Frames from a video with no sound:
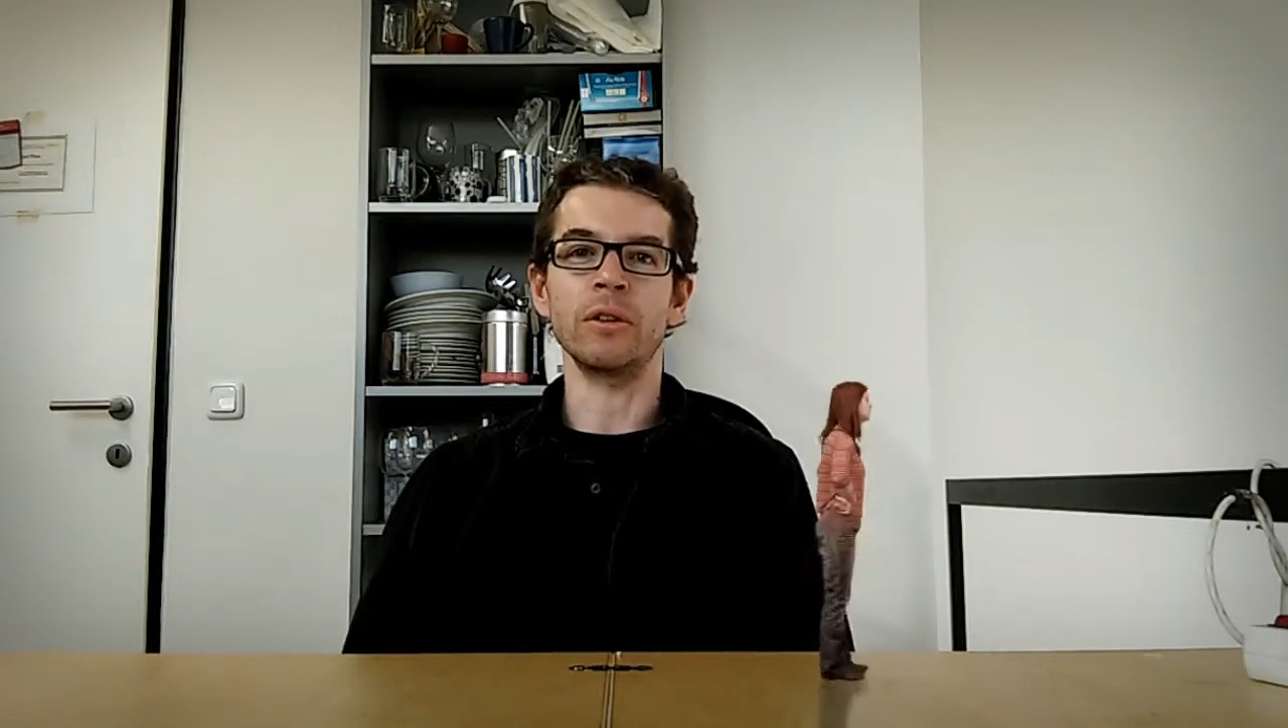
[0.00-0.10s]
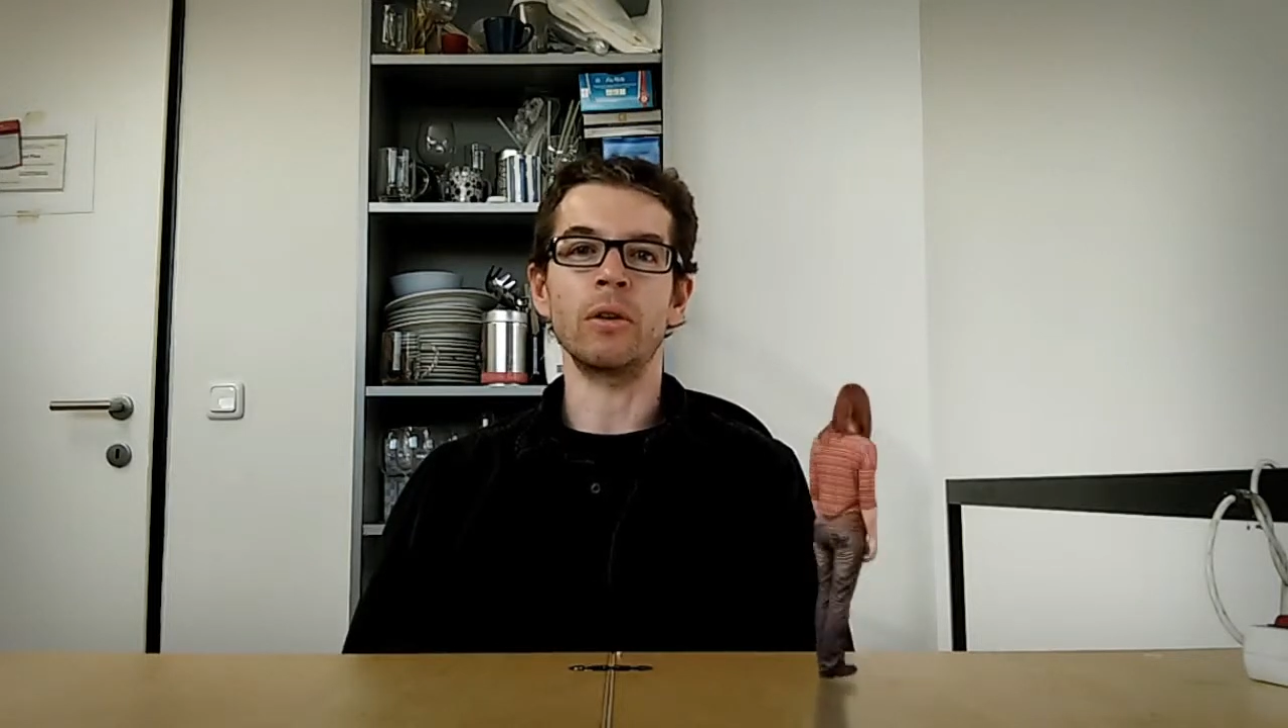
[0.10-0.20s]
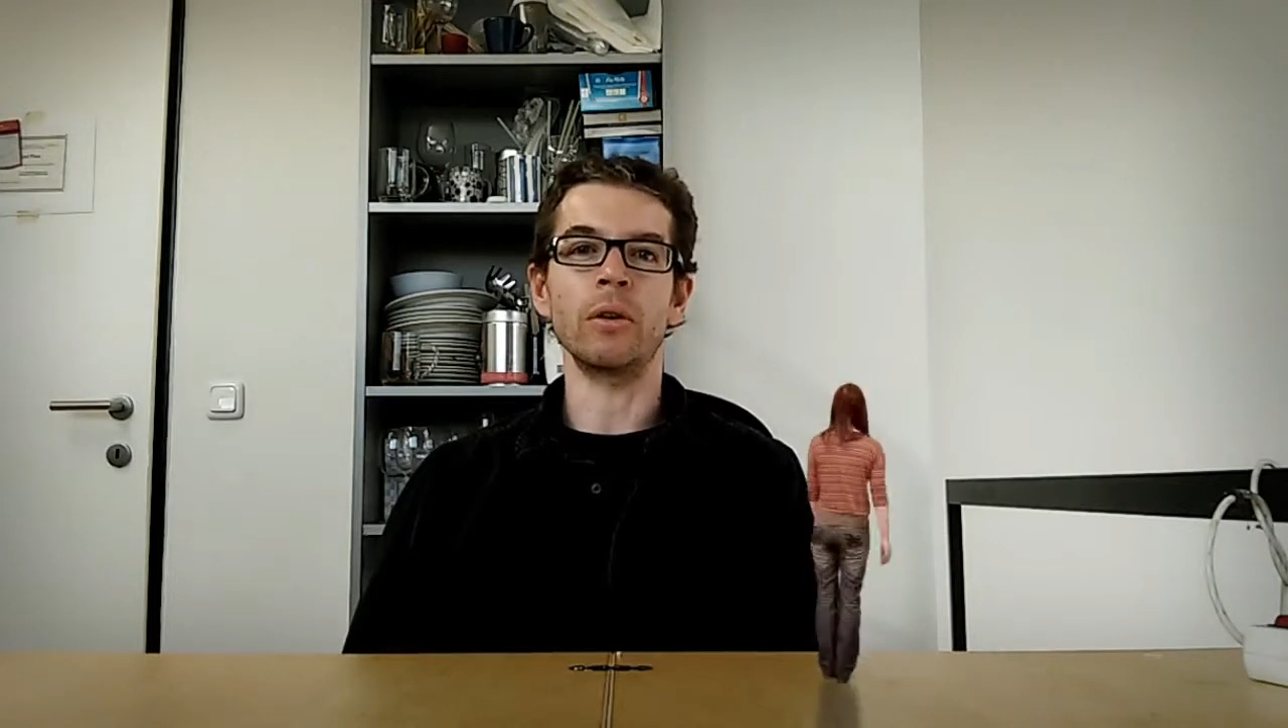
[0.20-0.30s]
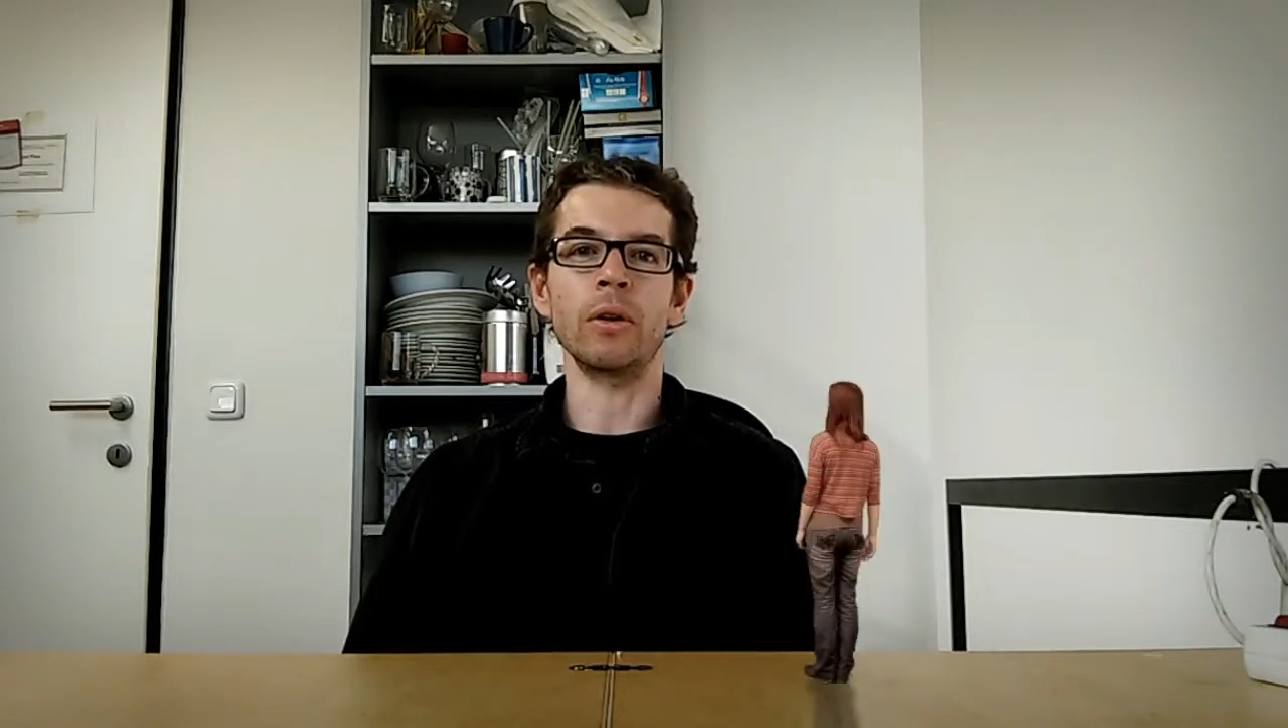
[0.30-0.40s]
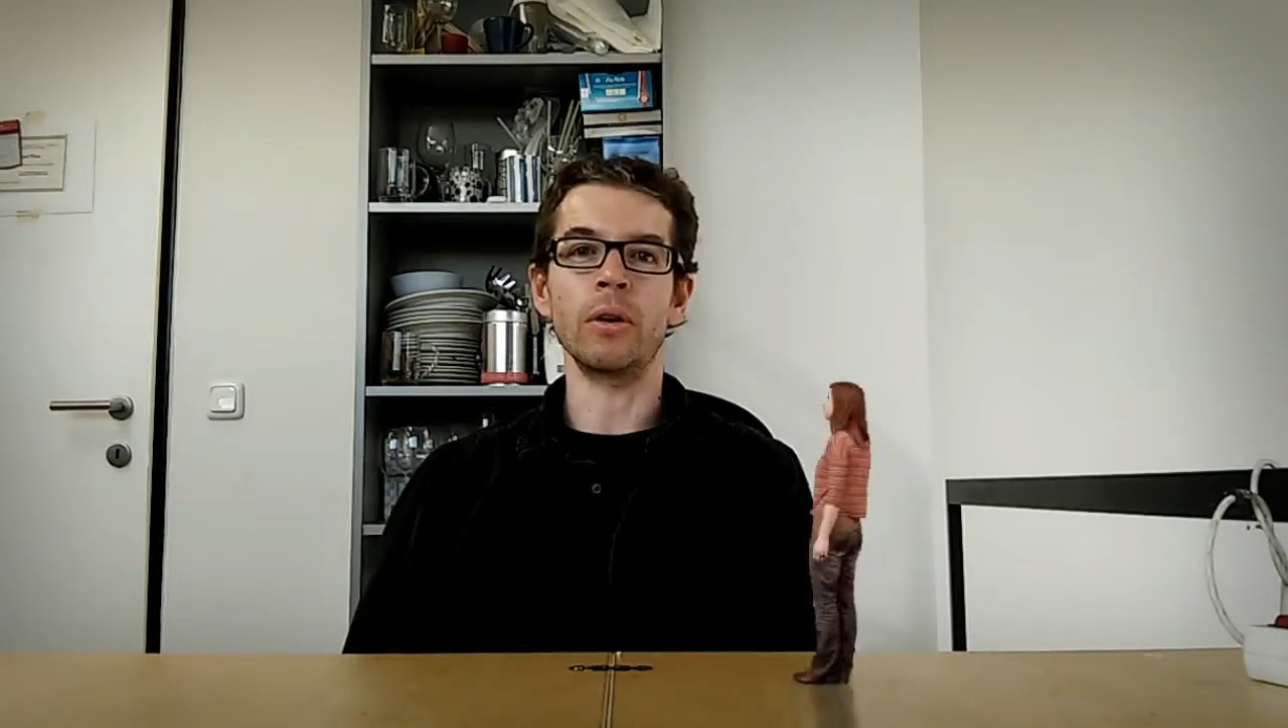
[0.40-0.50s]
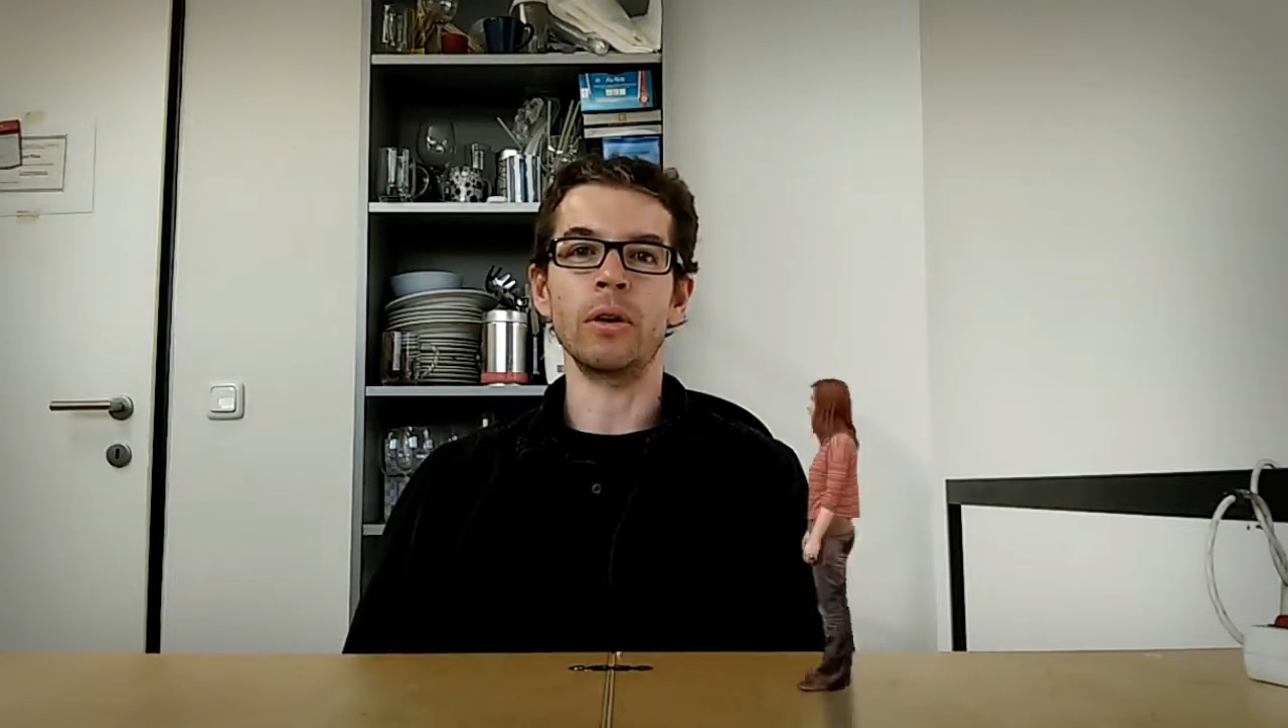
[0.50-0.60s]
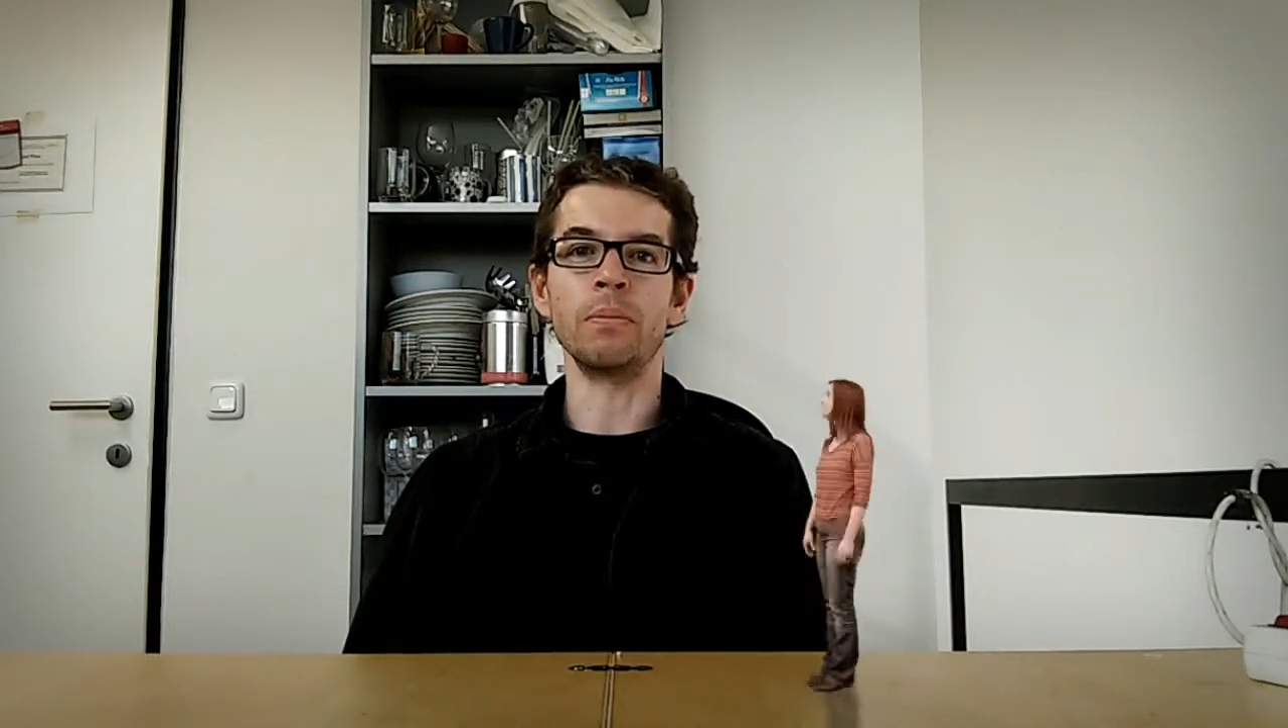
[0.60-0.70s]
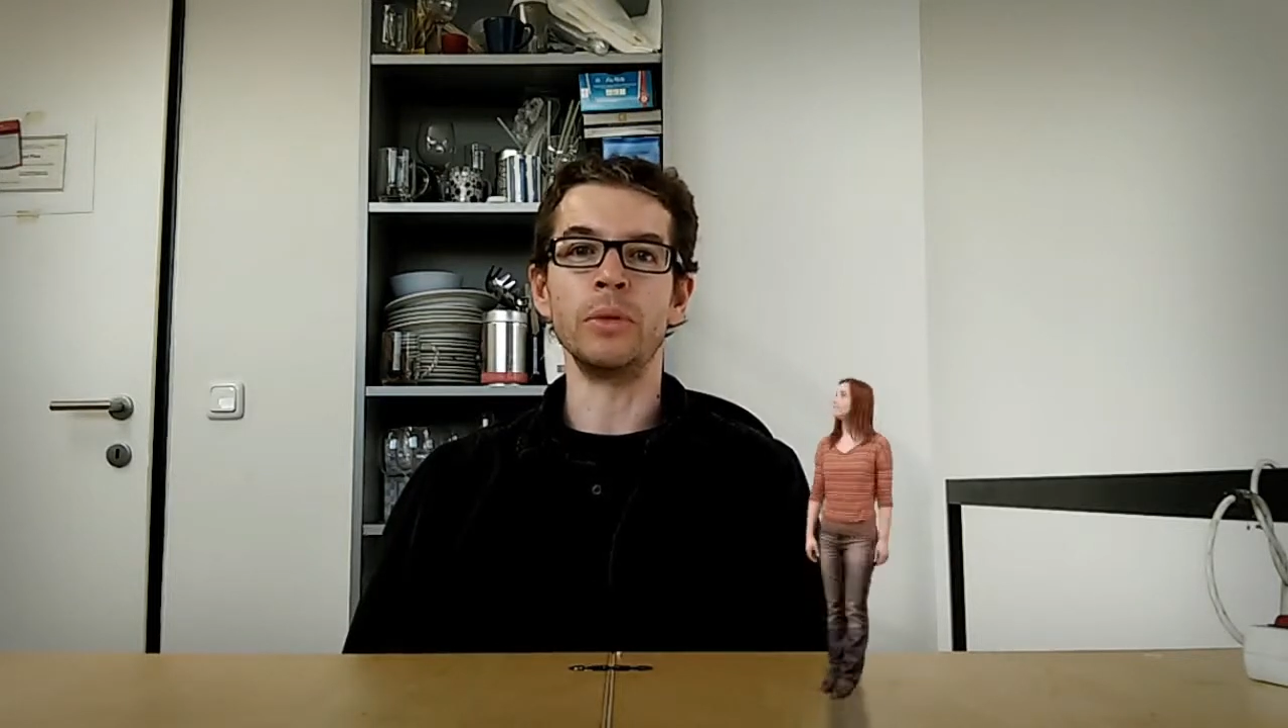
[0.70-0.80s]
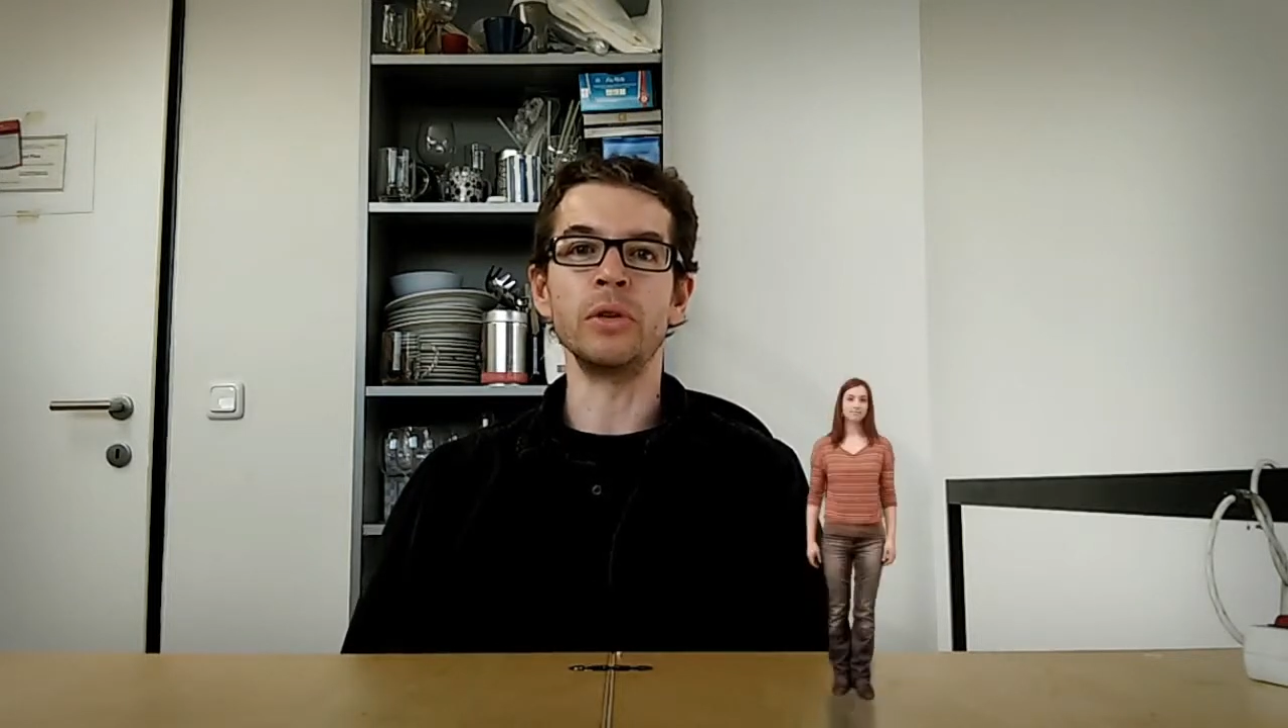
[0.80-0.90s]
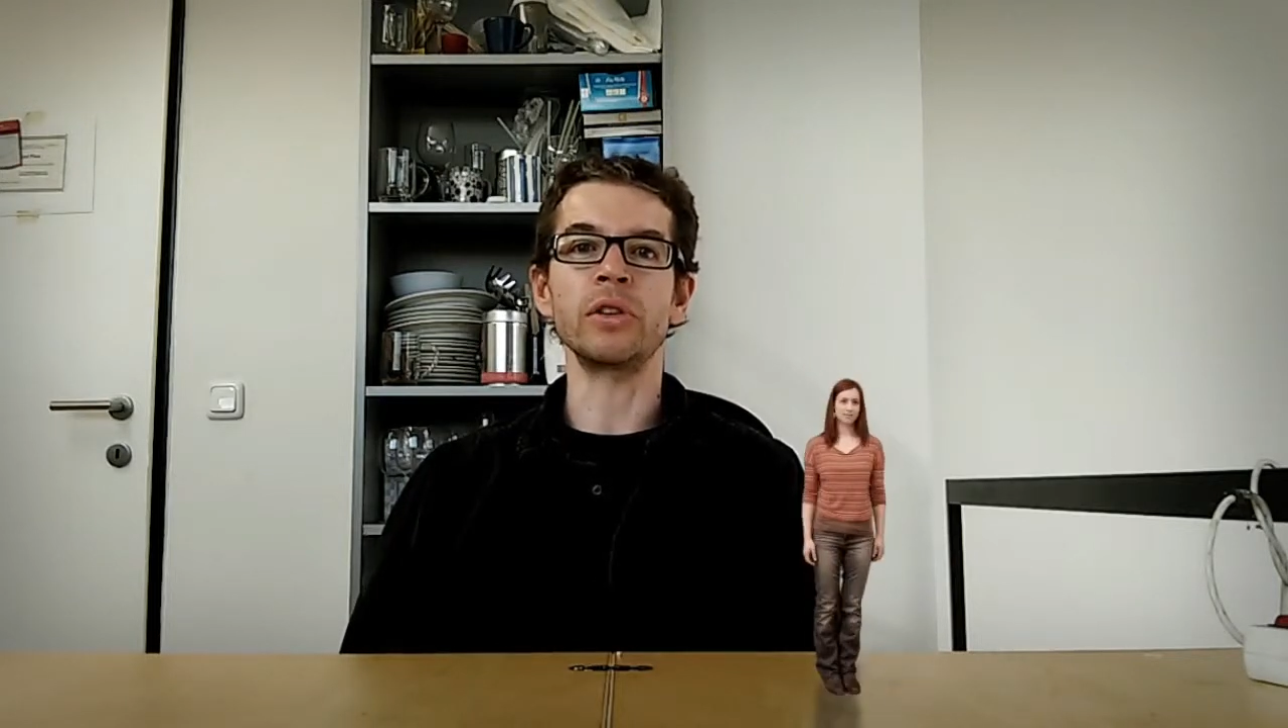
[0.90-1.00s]
or
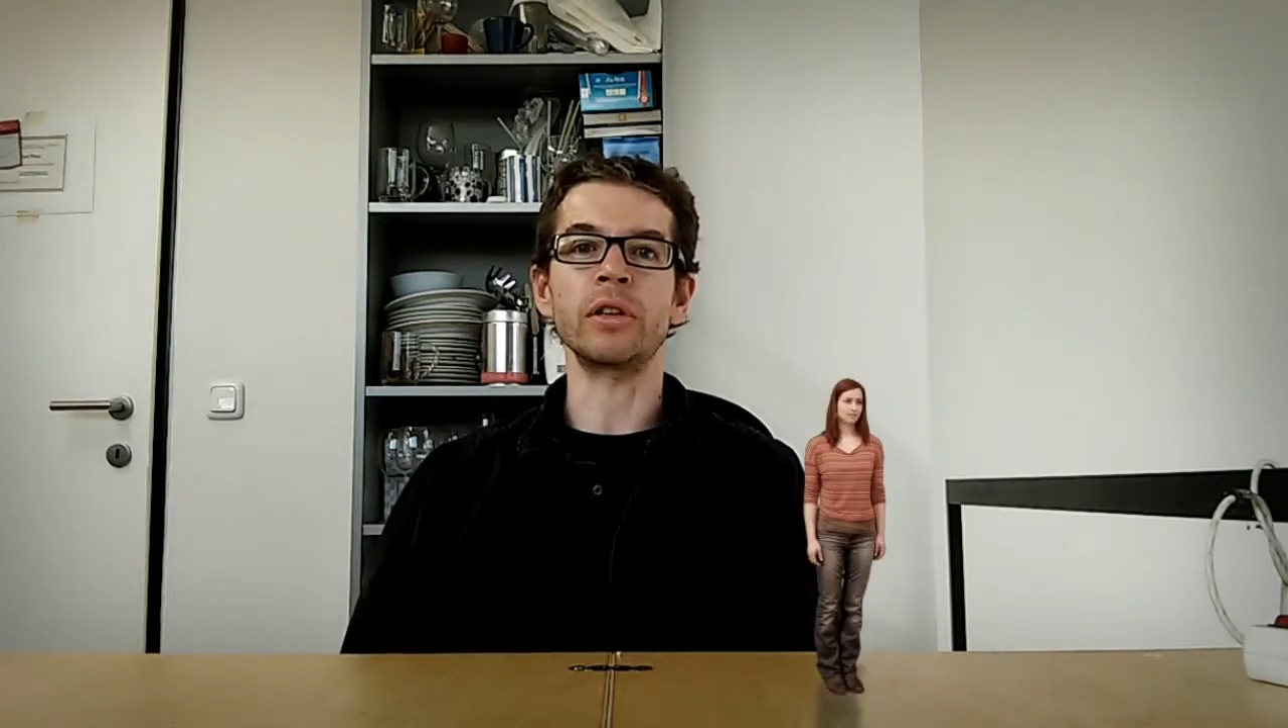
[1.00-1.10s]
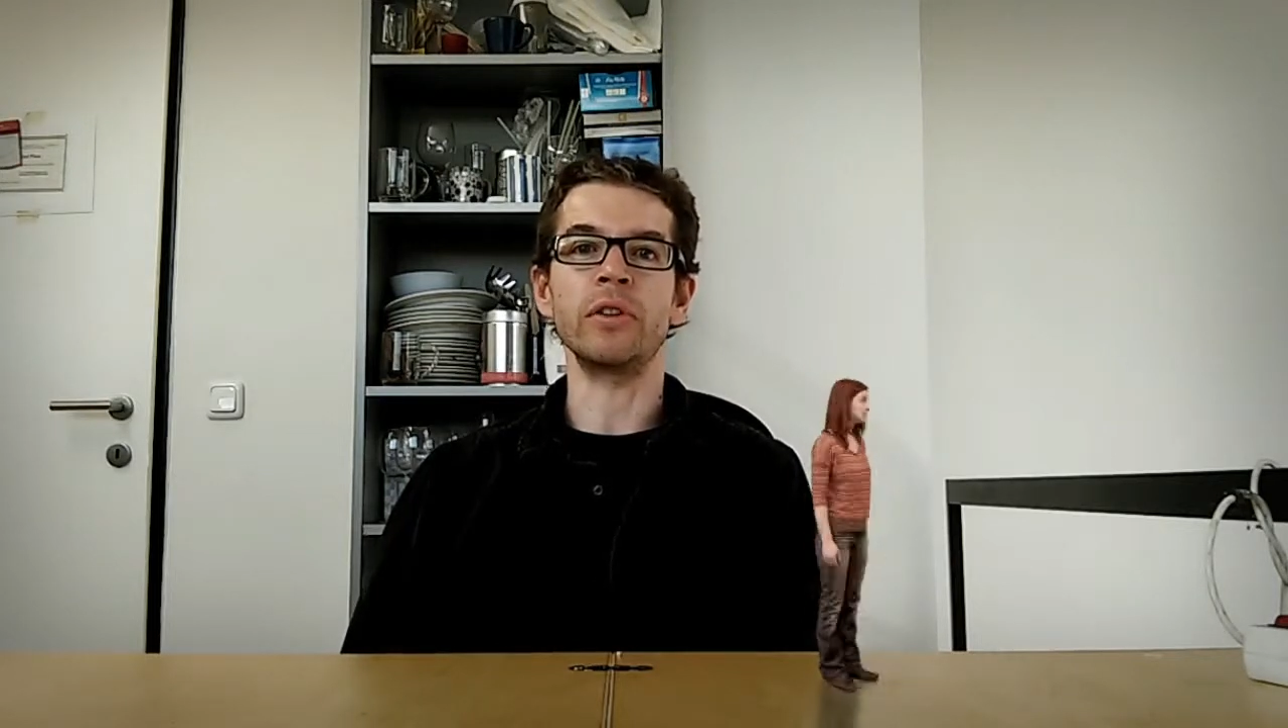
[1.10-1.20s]
music